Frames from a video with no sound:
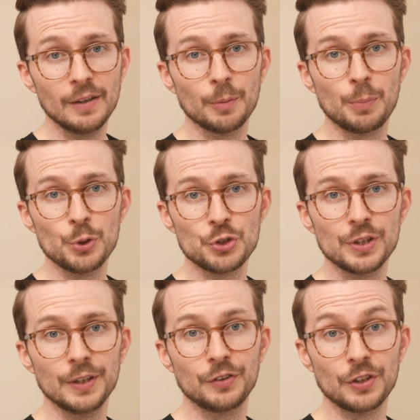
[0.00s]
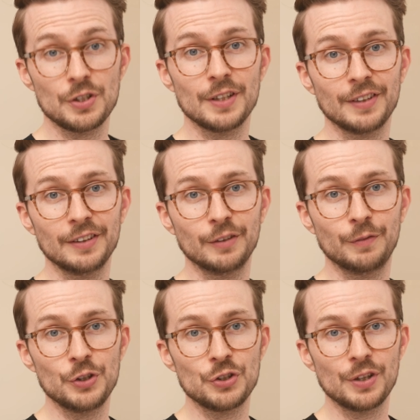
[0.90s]
on Push is such an exciting
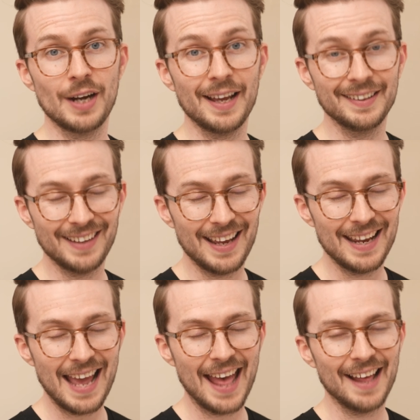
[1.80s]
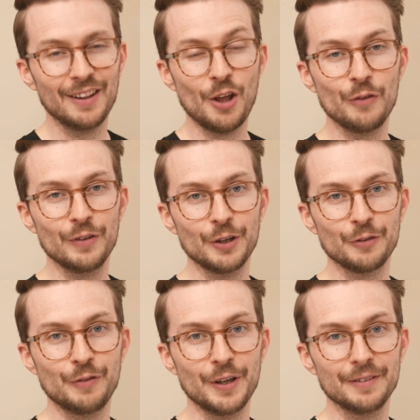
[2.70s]
feature and a hell of a lot of
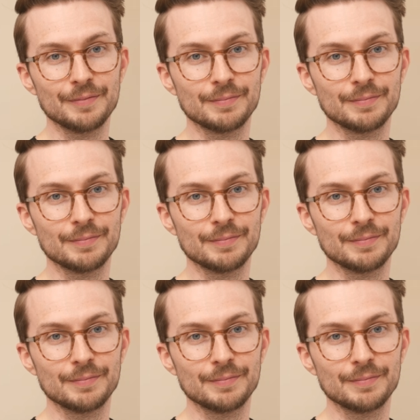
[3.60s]
fun.